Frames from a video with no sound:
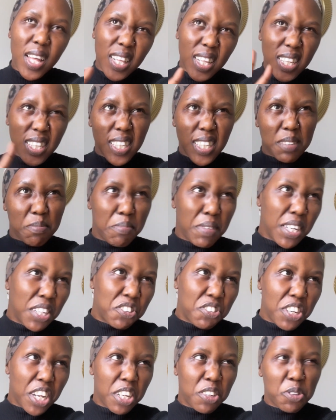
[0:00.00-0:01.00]
this is me
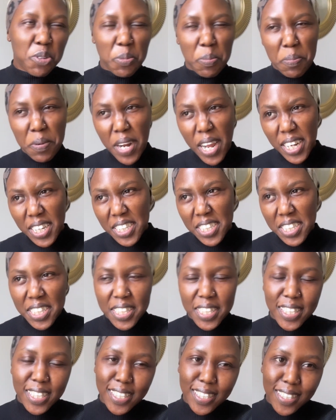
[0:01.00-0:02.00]
trying to
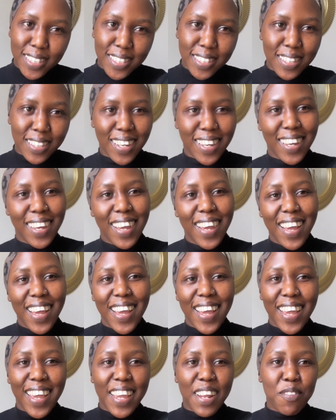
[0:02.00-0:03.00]
practice
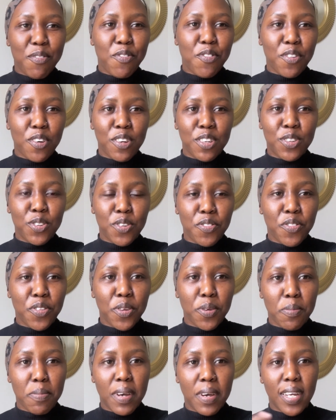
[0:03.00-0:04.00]
in front of
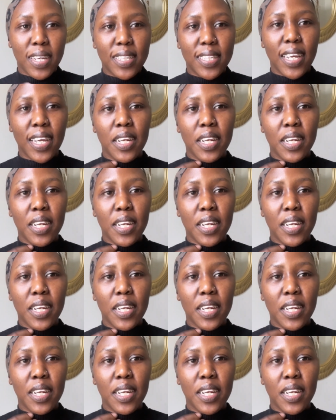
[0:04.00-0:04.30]
you but